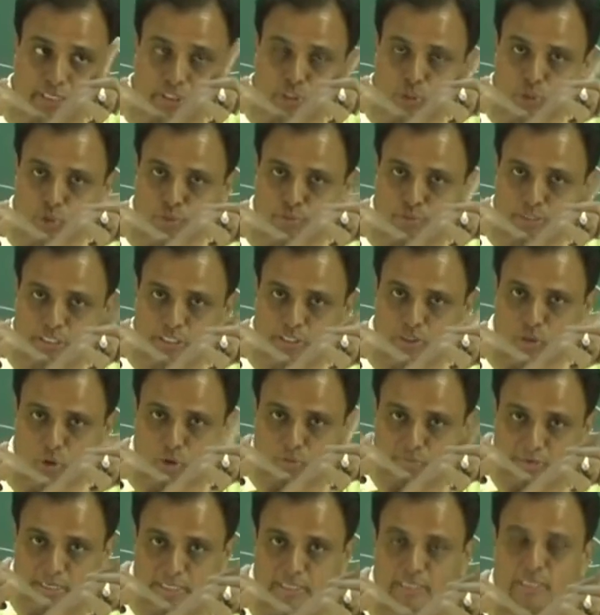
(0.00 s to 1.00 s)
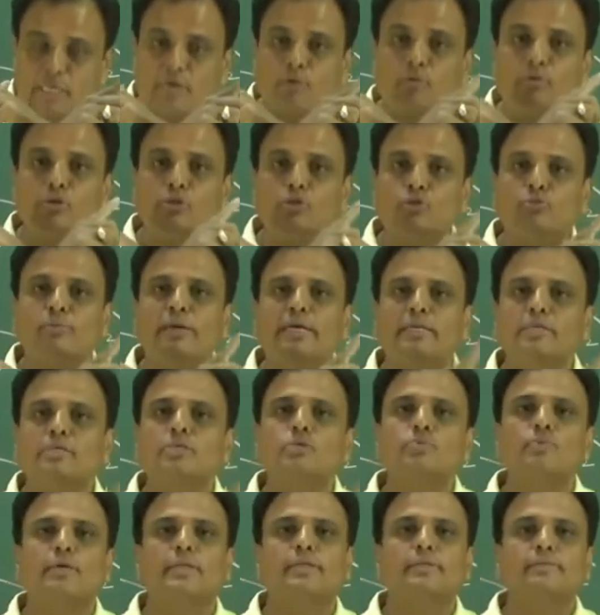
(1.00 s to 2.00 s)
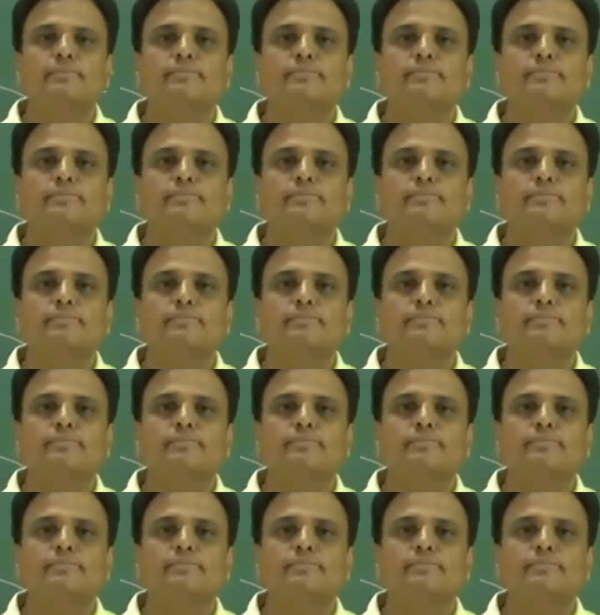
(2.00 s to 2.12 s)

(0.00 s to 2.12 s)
slopes is always equal to -1.